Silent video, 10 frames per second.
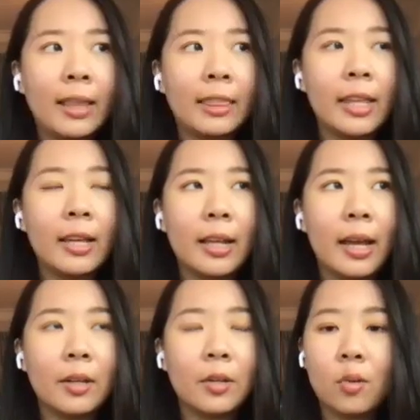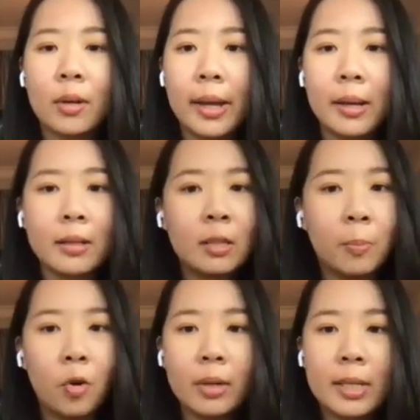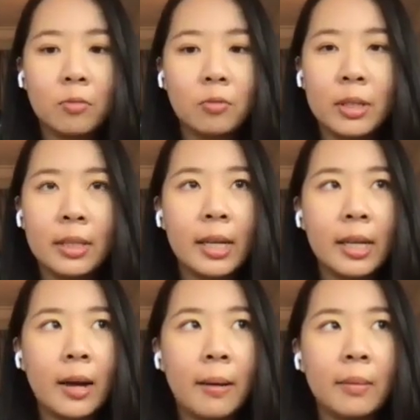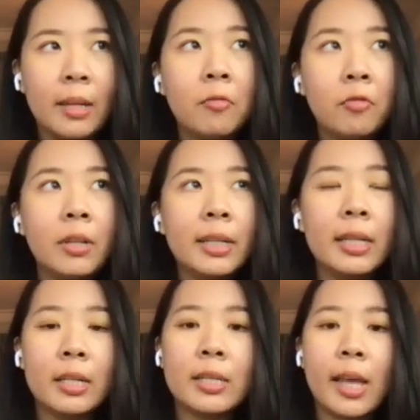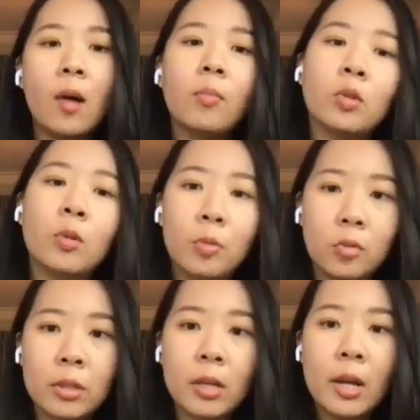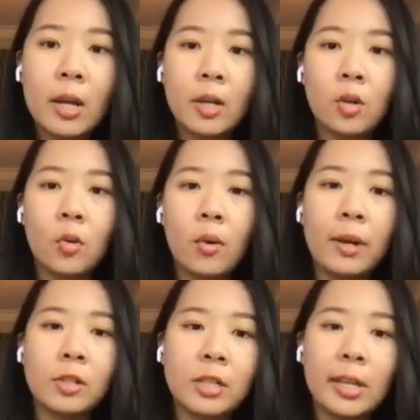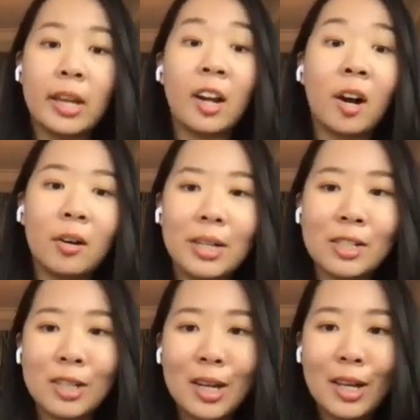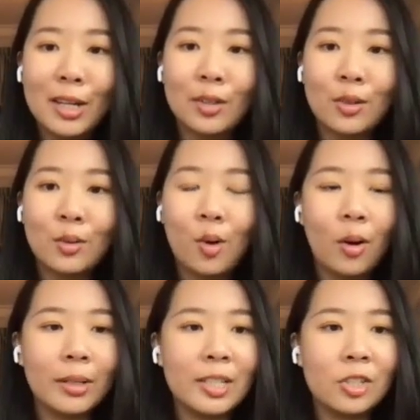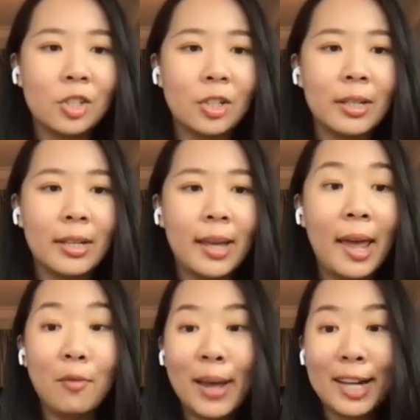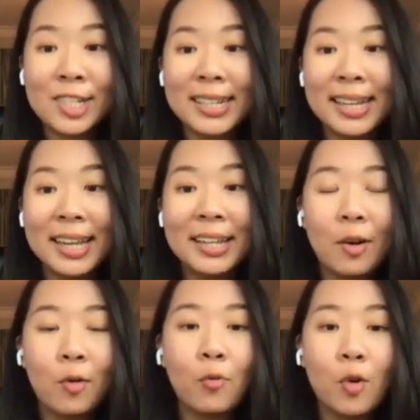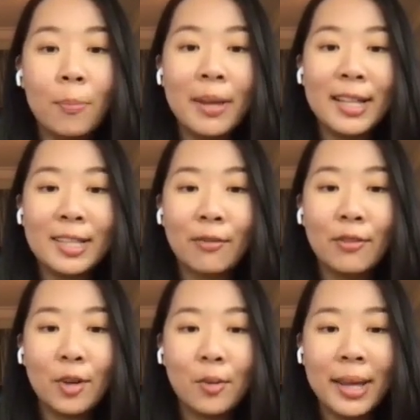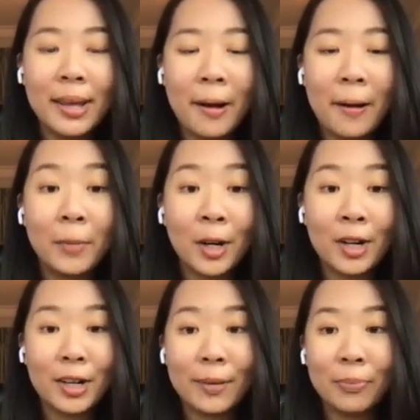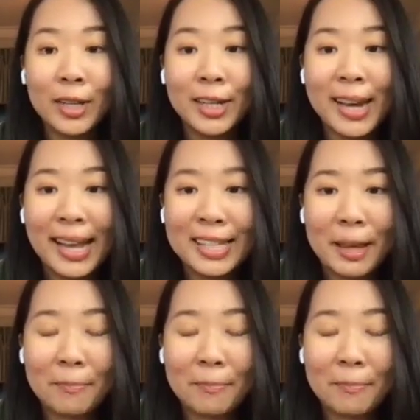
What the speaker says: I think that, like support is really, it really does help to boost, and just encourage you on this journey. And we actually will be interviewing her in the next